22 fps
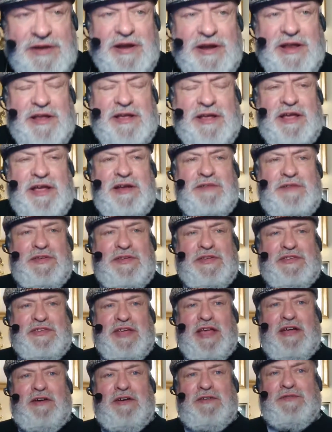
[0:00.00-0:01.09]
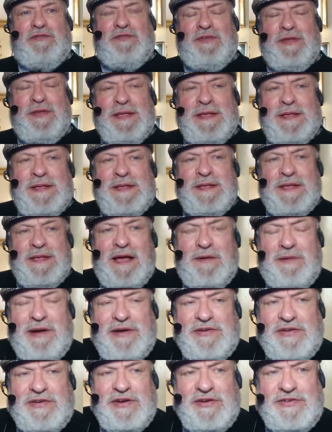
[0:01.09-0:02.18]
great care of yourself. I
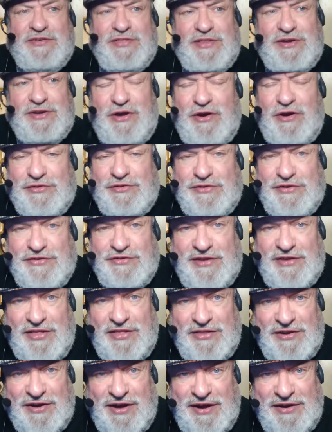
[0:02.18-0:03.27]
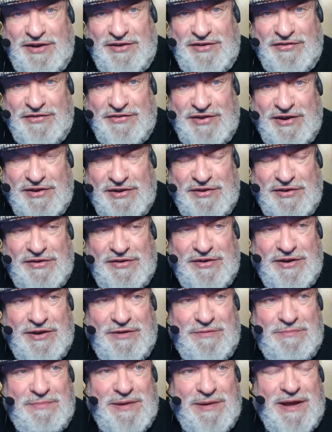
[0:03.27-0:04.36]
went into the doctor's the other night. I said, can you
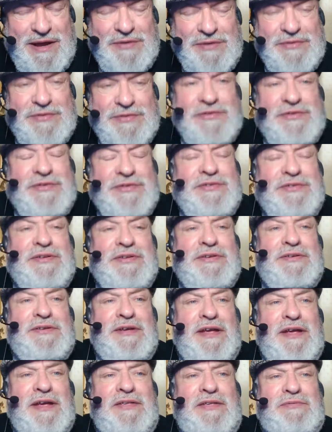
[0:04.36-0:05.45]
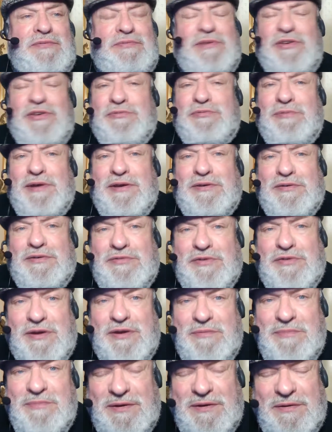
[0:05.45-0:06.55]
help me out? She said, yes. Which way did you
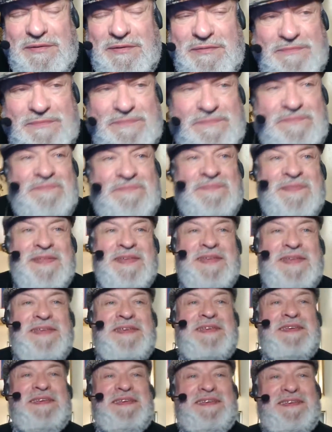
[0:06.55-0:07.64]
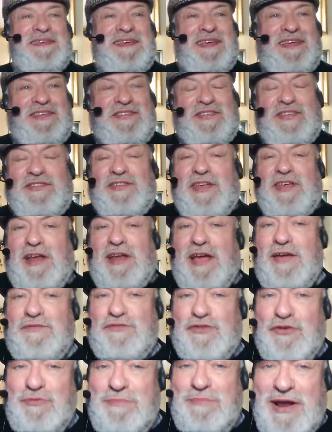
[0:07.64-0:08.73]
come in? Yes, he said, I
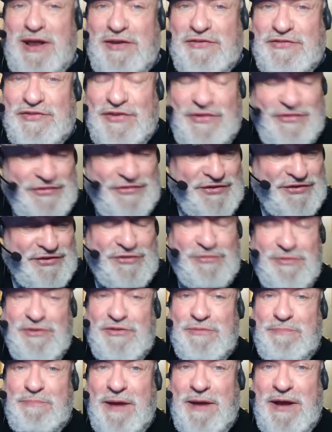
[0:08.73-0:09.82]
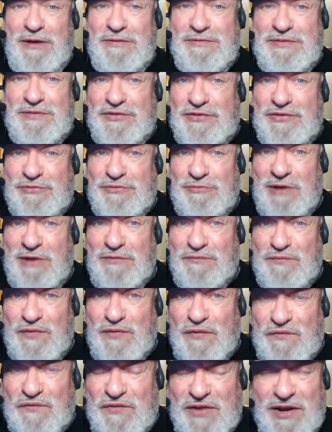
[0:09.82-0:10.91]
have two medicines. This one's £1, this is
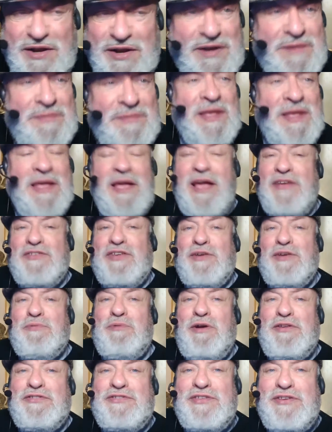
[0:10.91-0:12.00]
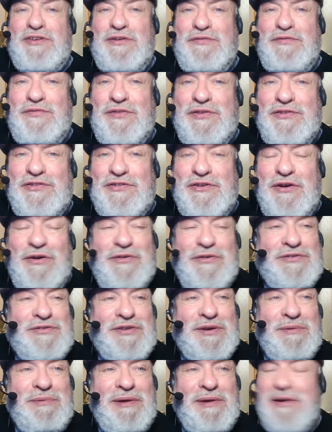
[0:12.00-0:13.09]
£1.50. I said, what's the difference,
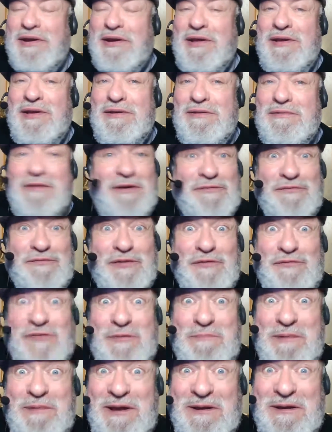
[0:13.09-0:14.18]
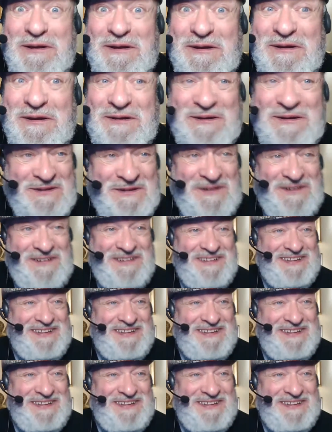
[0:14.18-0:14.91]
doctor? He went, well, 50p.